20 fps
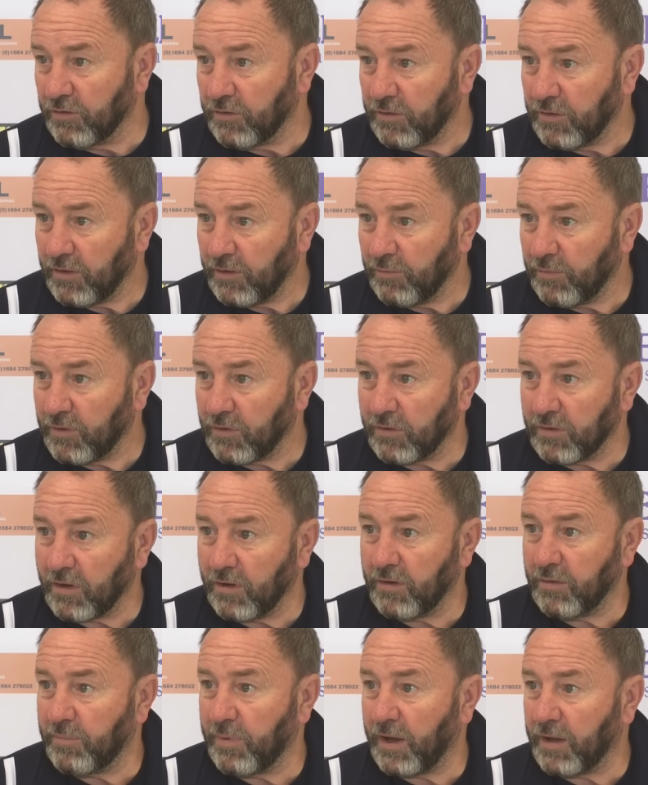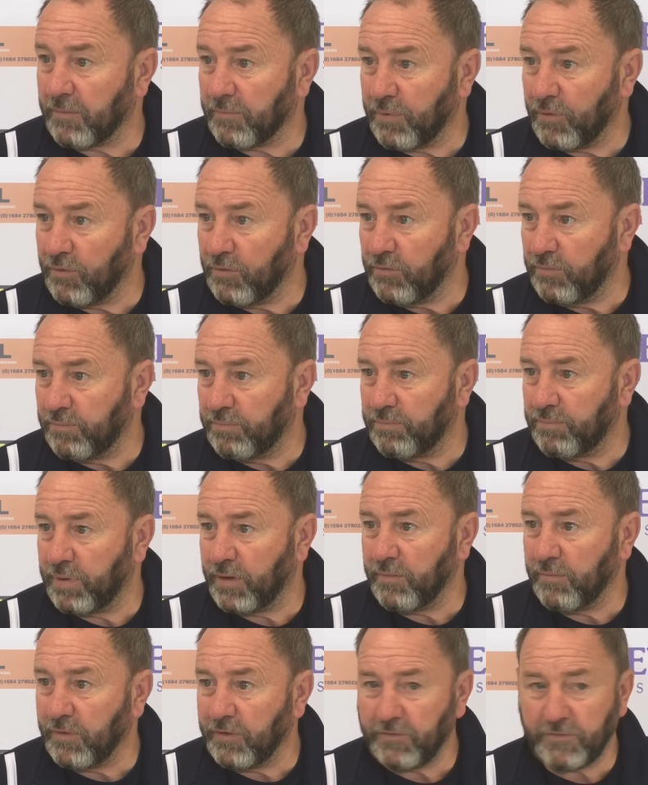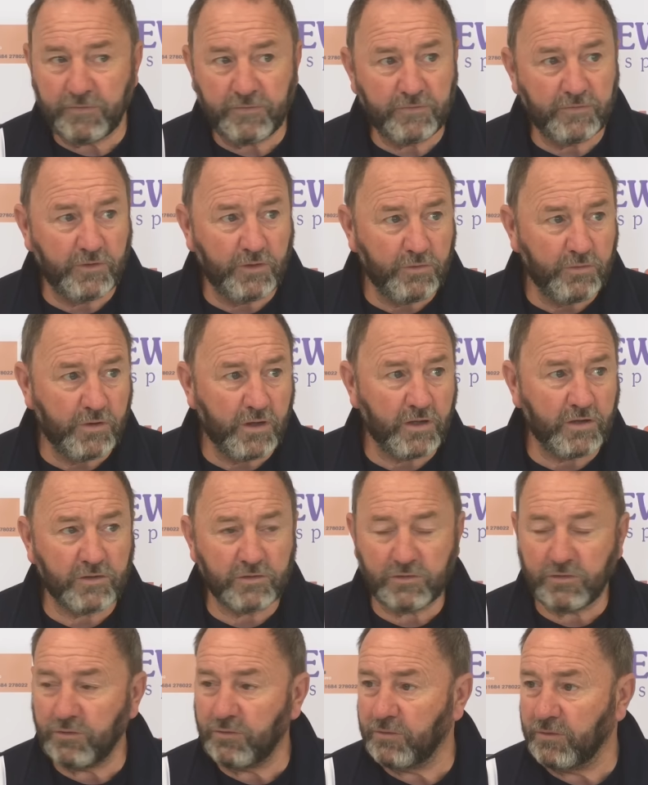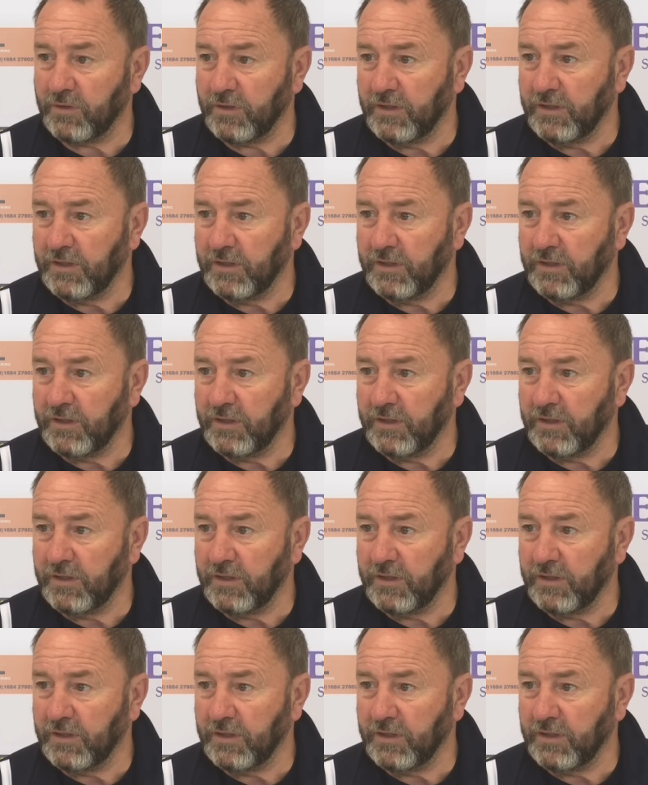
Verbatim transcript: You know, we've got to go to Blackpool, Plymouth, Newcastle.